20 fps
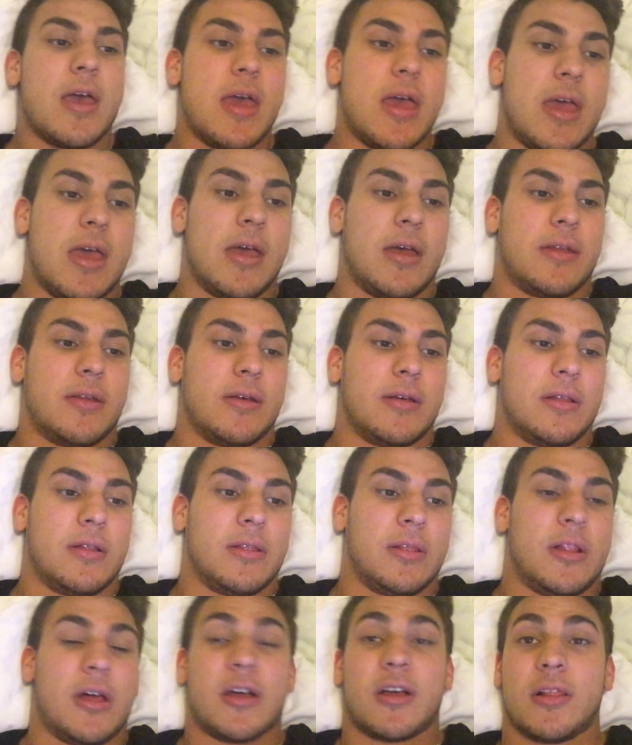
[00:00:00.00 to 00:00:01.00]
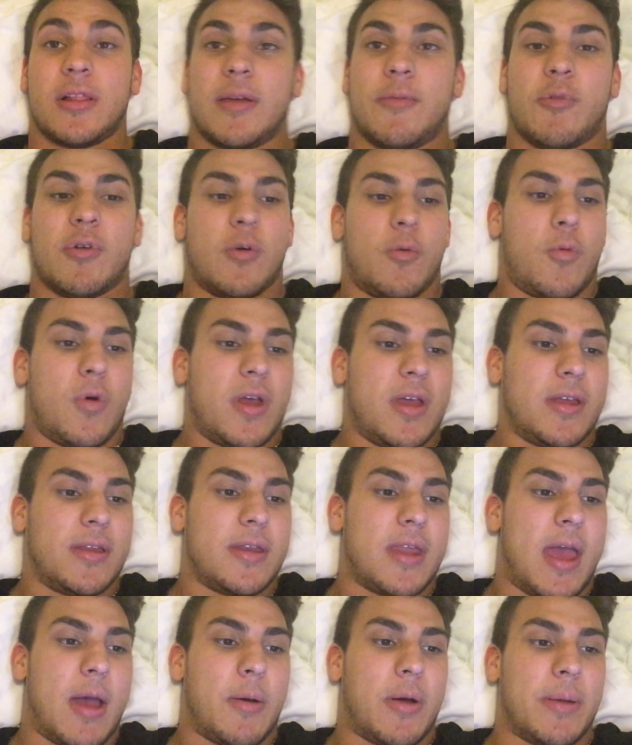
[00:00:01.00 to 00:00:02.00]
and luckily went away.
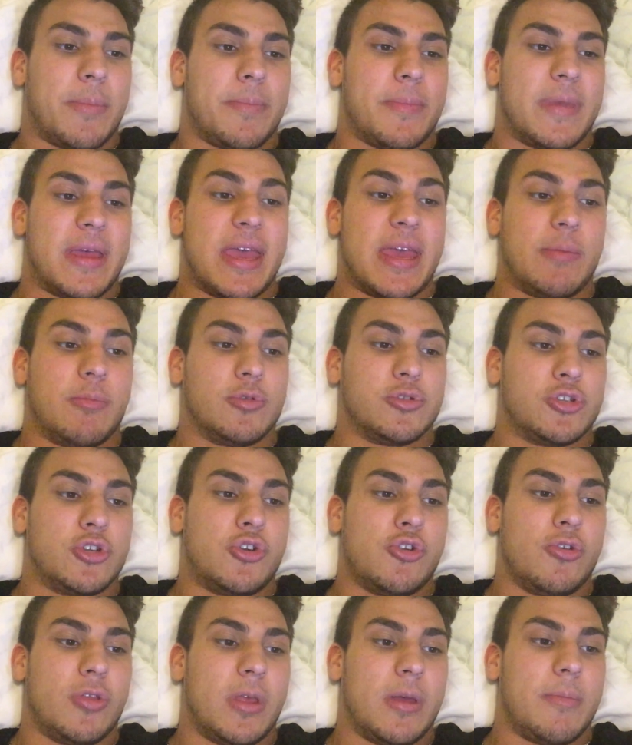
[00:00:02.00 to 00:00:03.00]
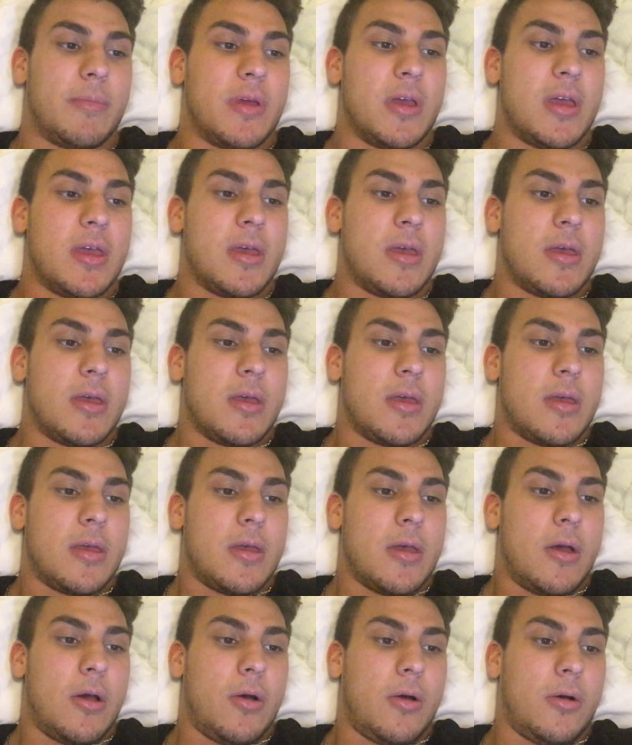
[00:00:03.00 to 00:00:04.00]
And now I'm able to do them.
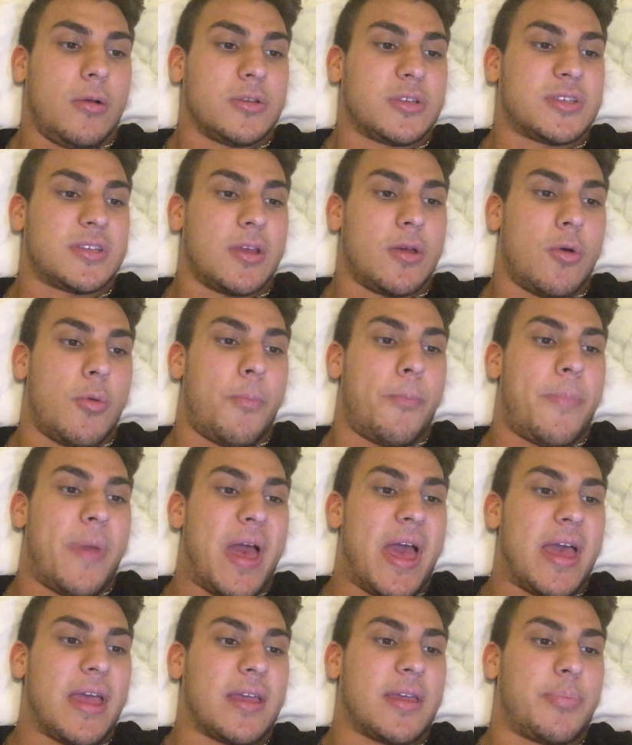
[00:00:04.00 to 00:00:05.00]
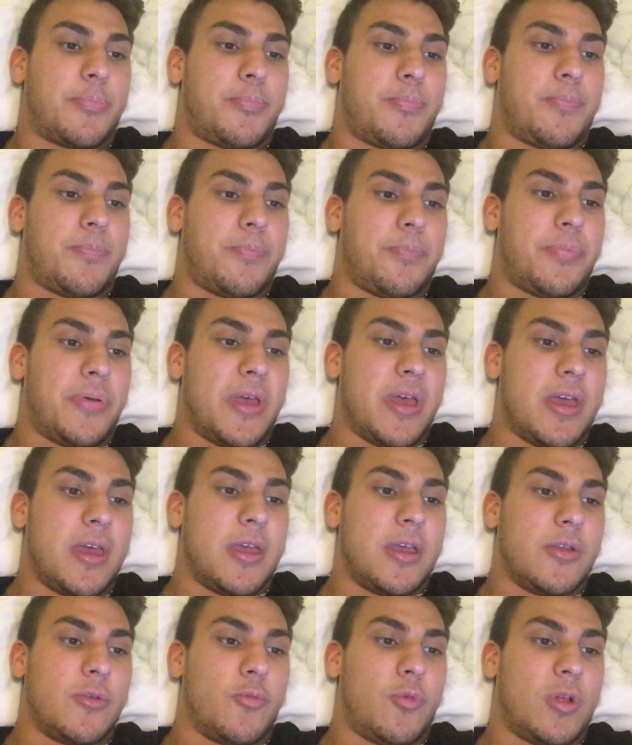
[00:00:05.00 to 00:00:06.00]
Also, back
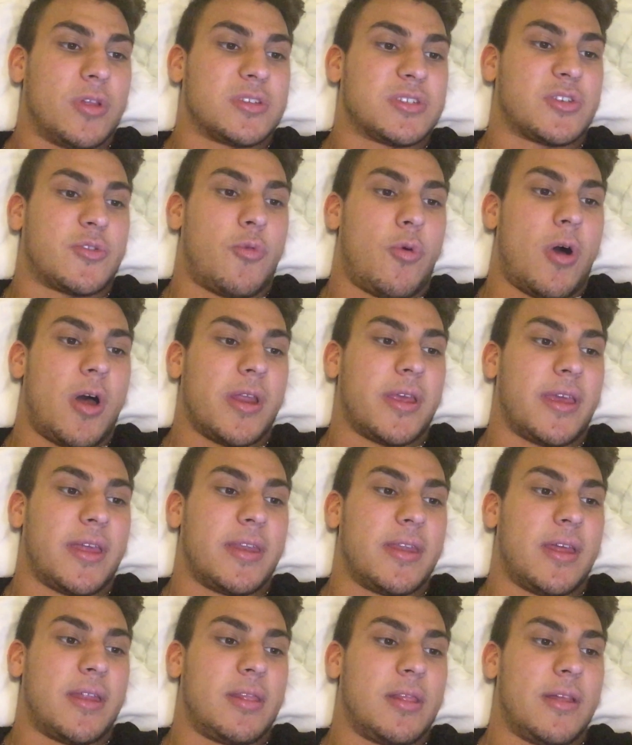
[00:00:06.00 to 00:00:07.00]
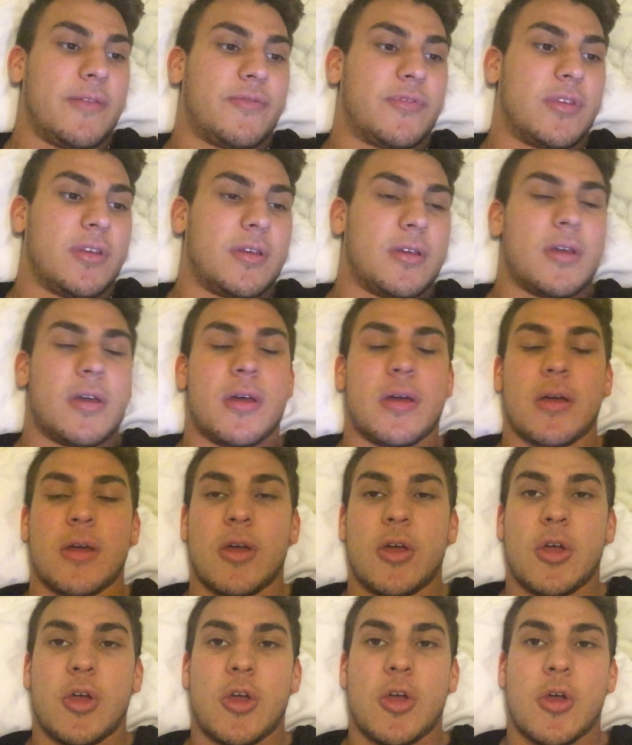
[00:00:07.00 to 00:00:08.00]
pain while squatting and deadlifting.
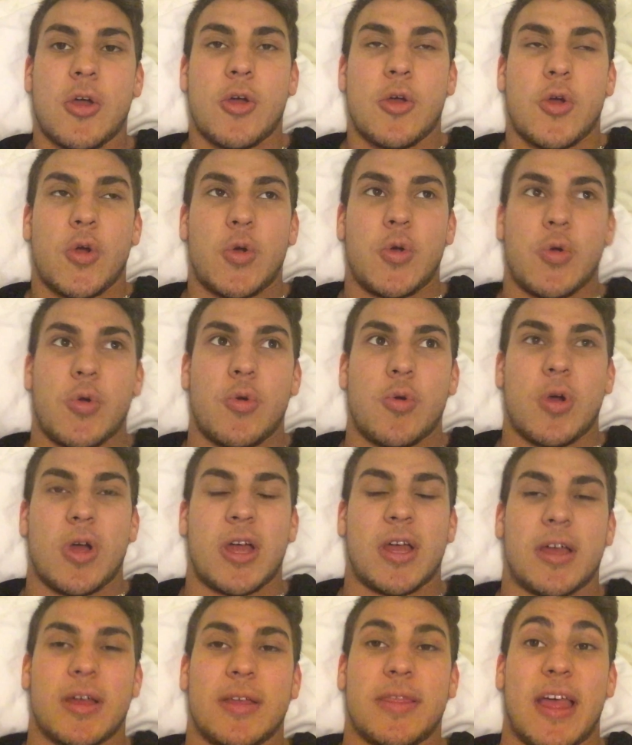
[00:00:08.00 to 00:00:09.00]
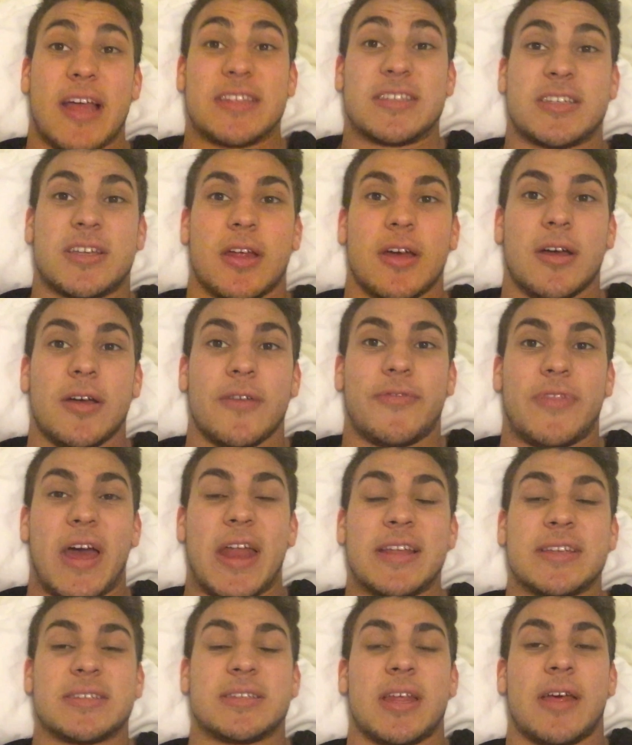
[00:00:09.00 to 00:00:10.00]
Ooh, that's tough.
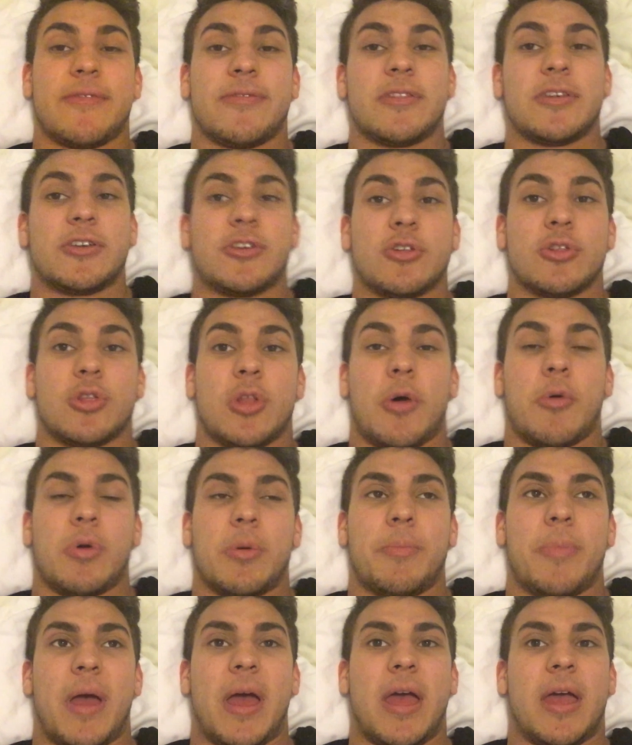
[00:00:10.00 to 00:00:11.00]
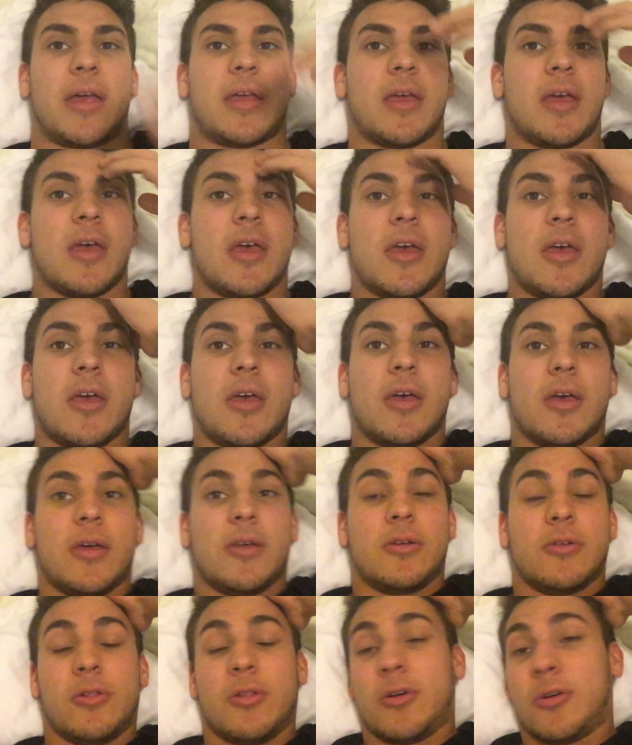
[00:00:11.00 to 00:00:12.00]
That is definitely your lower back.
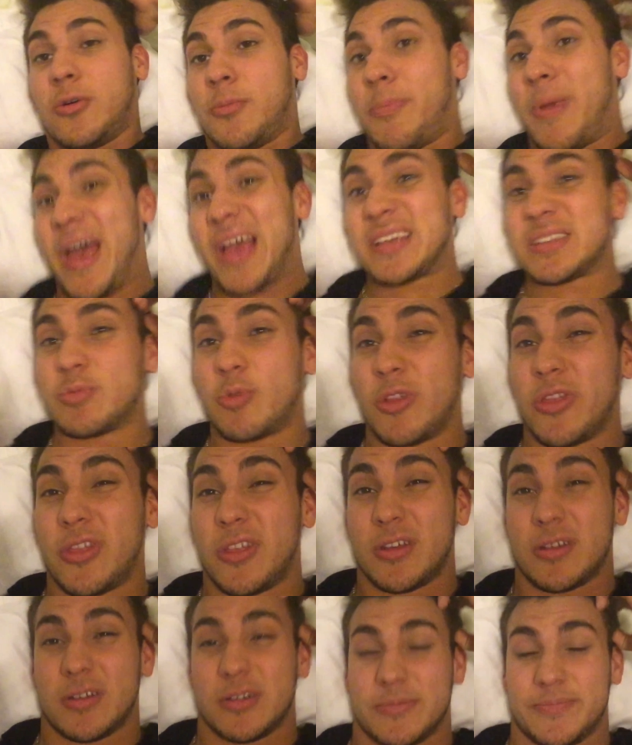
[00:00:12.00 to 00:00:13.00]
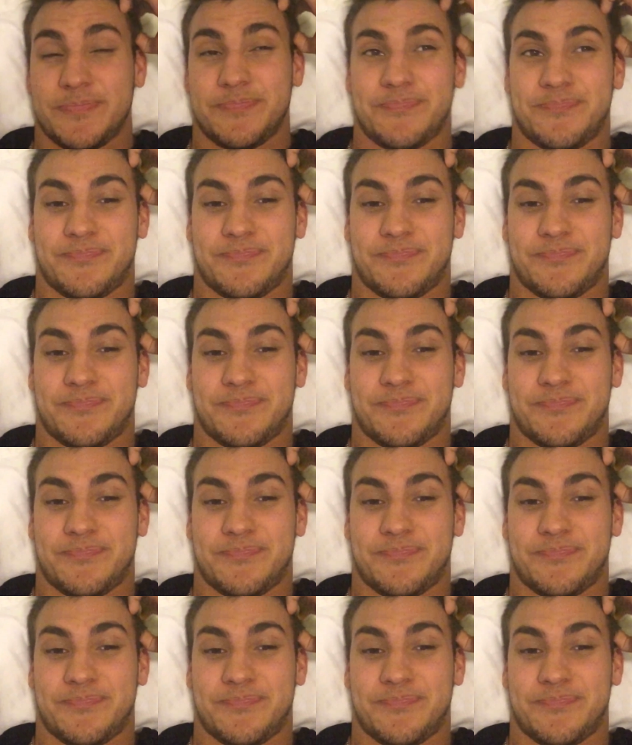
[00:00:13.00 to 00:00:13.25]
Your lower back's one of the